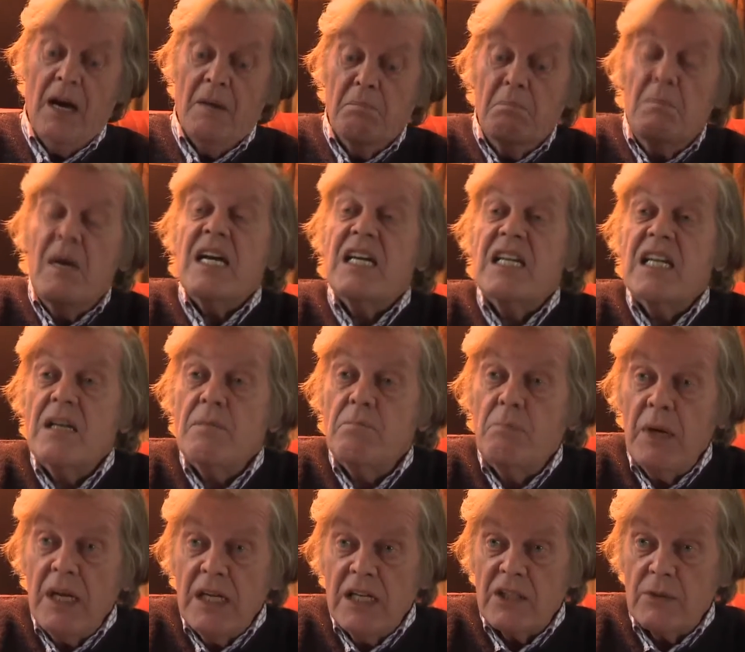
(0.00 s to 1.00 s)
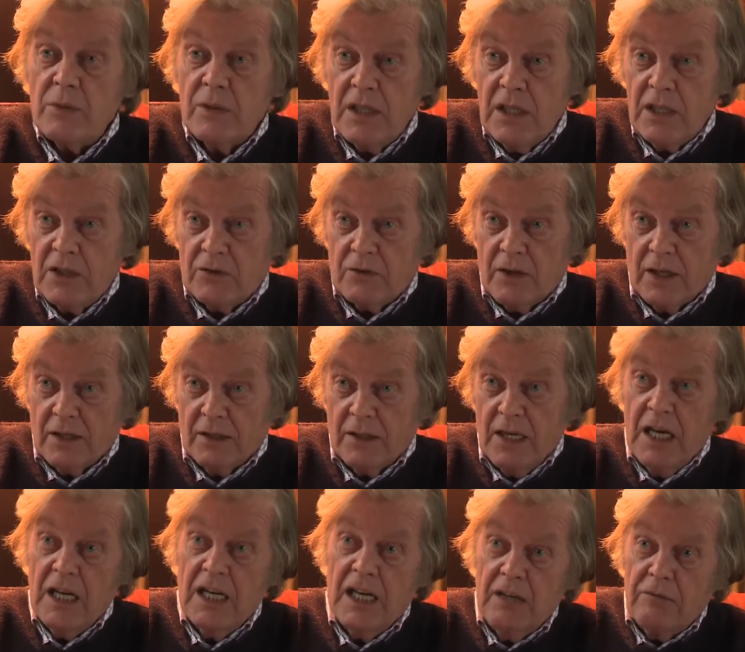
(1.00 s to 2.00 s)
making peace with Israel
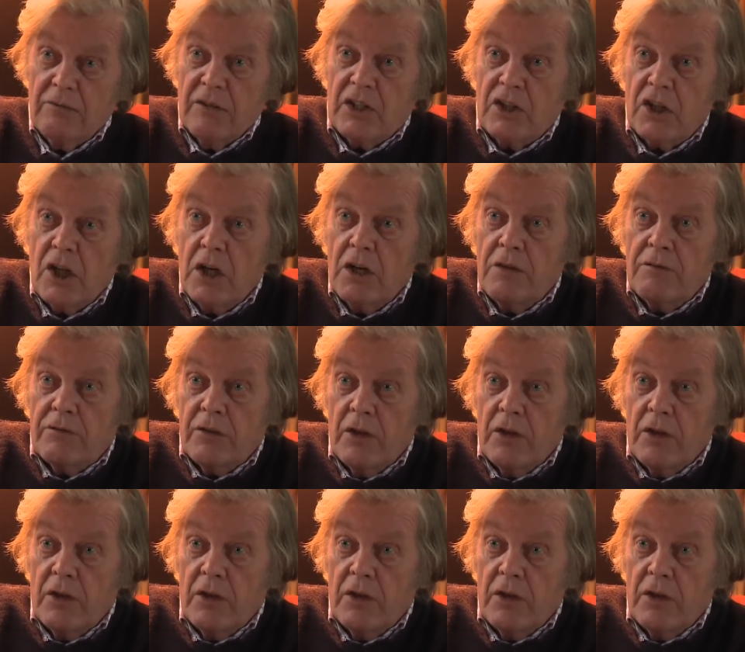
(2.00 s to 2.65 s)
in return